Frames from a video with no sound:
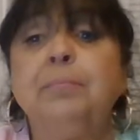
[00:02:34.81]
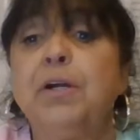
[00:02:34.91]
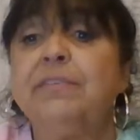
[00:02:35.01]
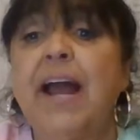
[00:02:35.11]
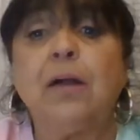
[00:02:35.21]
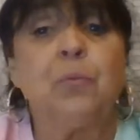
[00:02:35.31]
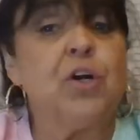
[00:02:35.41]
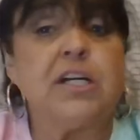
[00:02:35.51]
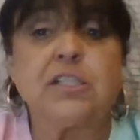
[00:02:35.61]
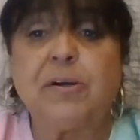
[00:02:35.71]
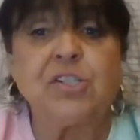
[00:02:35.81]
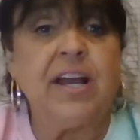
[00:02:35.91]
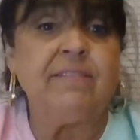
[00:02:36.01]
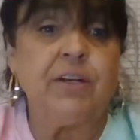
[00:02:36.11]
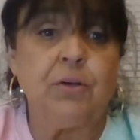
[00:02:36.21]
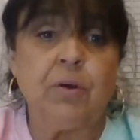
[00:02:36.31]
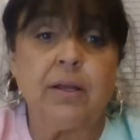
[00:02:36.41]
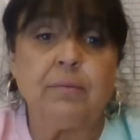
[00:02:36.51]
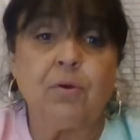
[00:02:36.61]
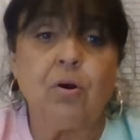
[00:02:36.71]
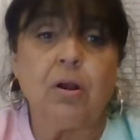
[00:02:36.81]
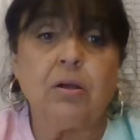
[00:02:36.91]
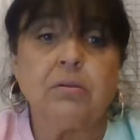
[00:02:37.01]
and move out, and we're not supposed to have any rain tomorrow.